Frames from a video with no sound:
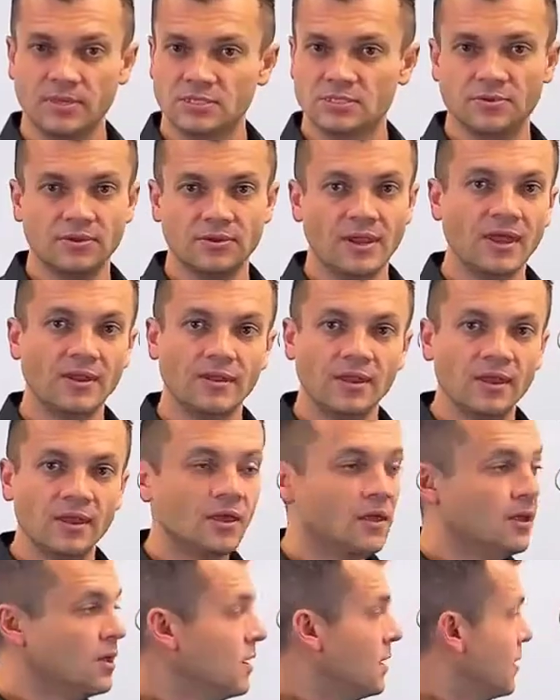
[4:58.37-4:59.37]
a means to an end.
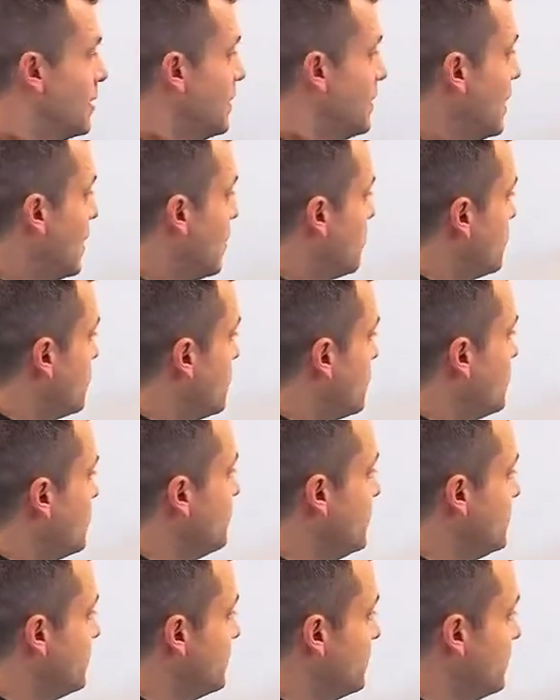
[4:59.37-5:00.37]
Now,
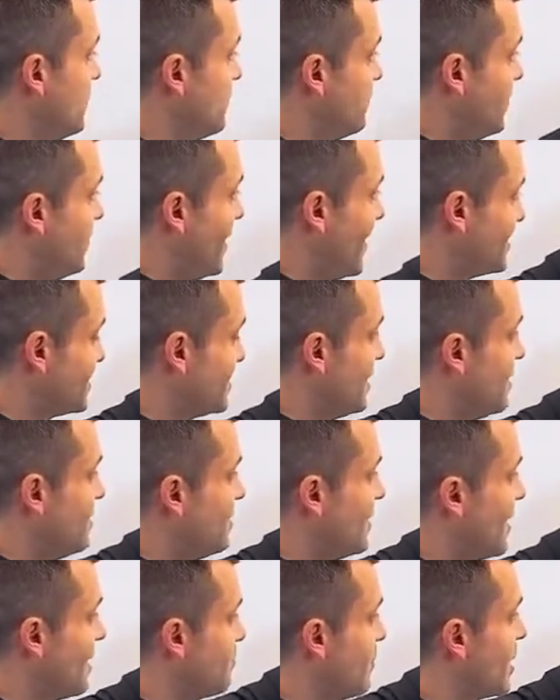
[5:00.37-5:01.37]
if that,
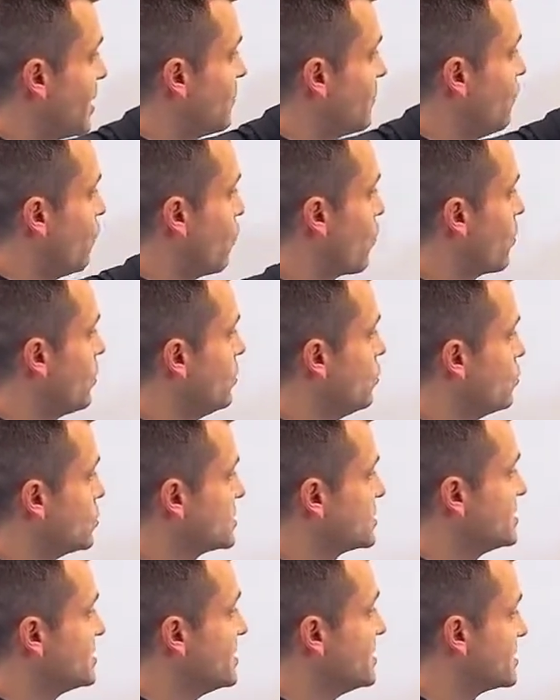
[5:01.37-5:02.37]
in that metaphor,
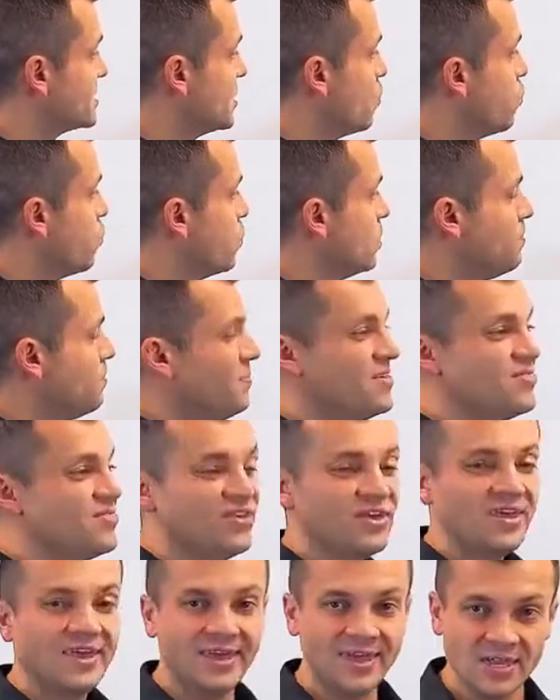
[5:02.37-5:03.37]
your system will be the